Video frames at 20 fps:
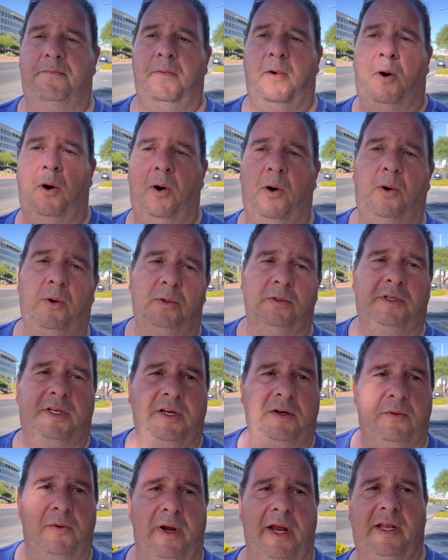
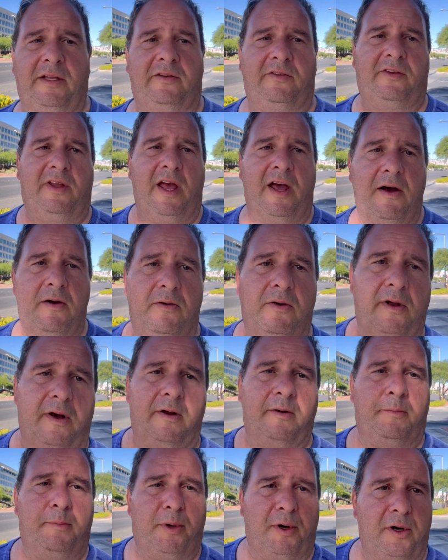holding rates down
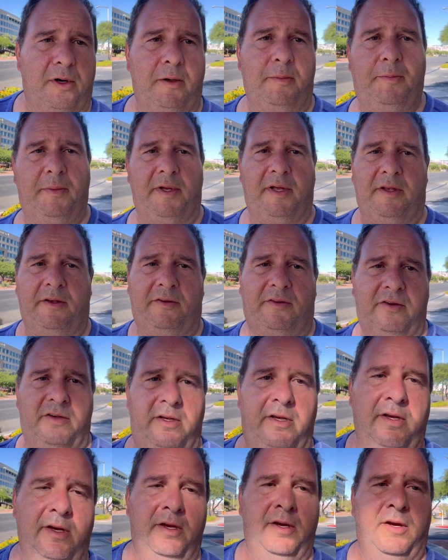on purpose